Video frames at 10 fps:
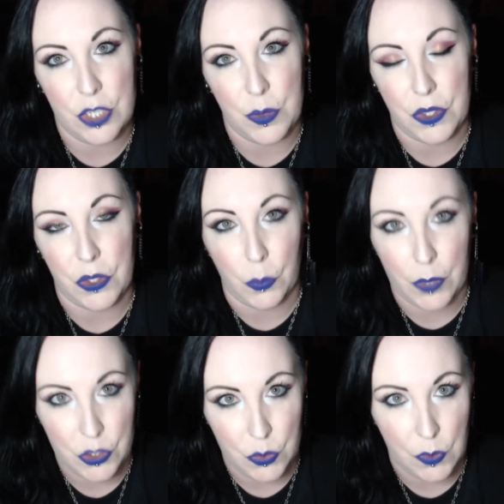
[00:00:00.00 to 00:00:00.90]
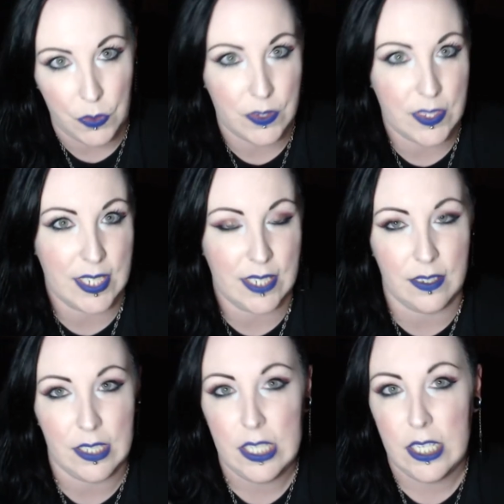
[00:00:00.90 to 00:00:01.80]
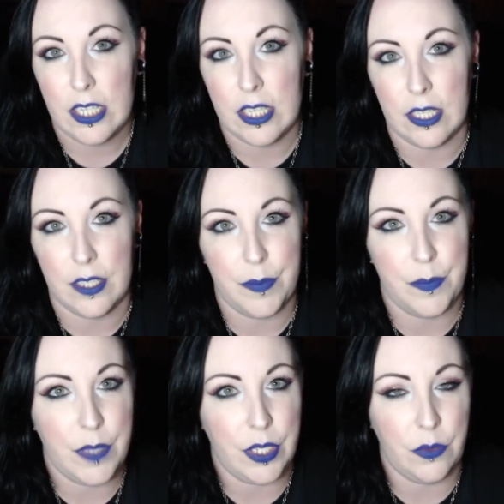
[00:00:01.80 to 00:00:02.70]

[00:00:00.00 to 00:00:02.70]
to do with all the rituals and the,